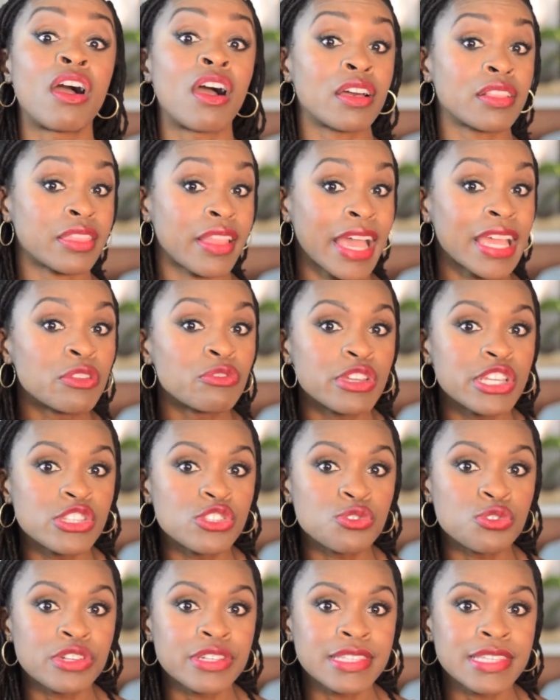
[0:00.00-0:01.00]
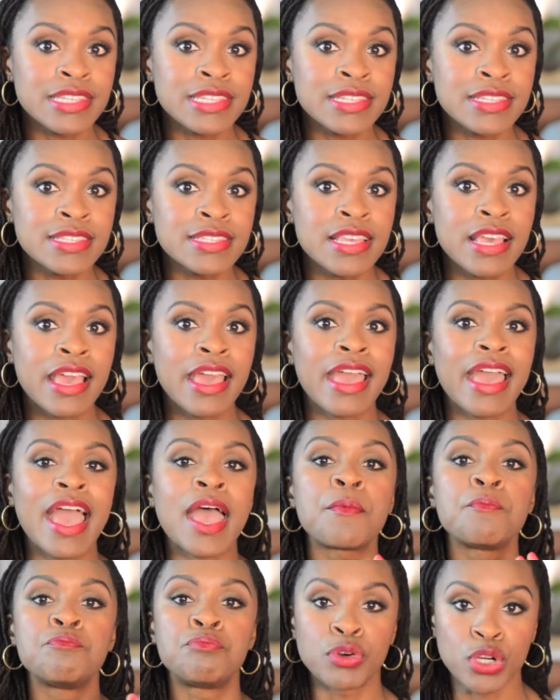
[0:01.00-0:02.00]
online resources
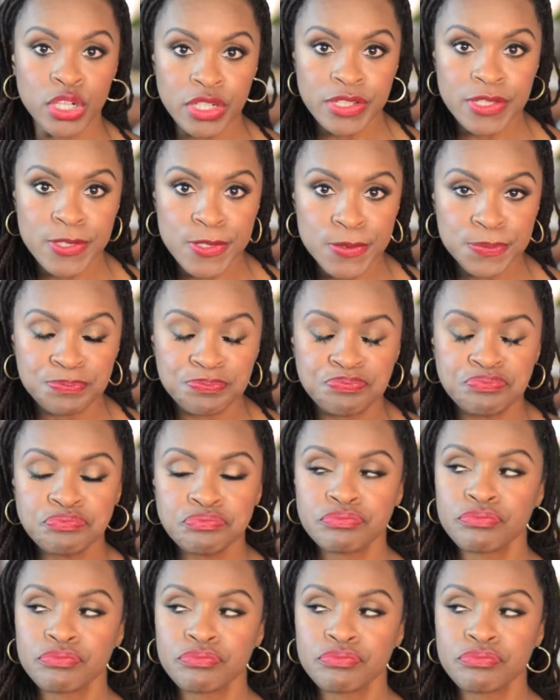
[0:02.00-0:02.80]
and books.